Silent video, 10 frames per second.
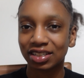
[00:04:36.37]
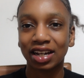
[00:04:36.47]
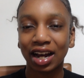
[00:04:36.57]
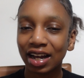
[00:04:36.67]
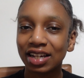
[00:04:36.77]

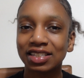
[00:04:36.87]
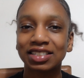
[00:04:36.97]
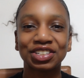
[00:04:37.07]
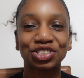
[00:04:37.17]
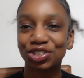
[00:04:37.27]

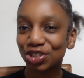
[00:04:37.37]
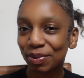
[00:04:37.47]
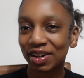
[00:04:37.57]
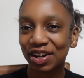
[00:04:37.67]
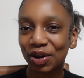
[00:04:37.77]
Guys, you should know
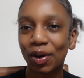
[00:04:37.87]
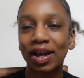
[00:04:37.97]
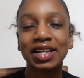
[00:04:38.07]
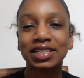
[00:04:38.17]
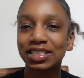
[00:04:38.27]
by now,
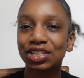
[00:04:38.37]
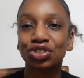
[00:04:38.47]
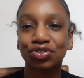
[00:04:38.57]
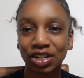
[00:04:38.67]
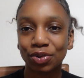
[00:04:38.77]
it is a
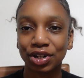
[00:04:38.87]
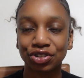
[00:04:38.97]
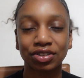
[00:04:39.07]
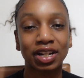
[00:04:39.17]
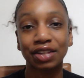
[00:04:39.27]
trick
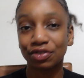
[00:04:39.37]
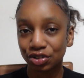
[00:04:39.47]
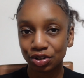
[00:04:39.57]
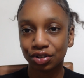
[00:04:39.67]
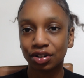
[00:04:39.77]
question, and if you
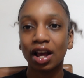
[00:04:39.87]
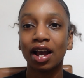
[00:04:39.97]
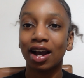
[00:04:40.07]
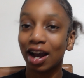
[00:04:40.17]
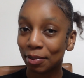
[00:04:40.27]
don't,
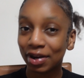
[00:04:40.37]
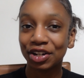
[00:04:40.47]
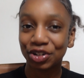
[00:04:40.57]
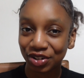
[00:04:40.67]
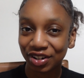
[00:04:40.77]
I'm
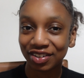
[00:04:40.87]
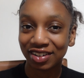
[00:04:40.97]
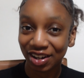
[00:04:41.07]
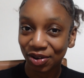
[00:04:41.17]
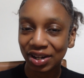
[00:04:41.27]
letting you know
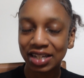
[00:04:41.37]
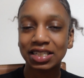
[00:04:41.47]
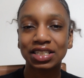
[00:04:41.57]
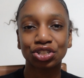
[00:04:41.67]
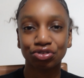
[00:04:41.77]
now, it
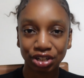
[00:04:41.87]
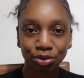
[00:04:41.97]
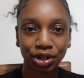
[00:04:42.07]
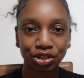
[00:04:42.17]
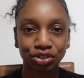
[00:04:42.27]
is a trick
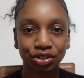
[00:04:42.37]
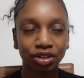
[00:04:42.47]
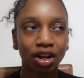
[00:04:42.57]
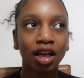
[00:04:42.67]
question.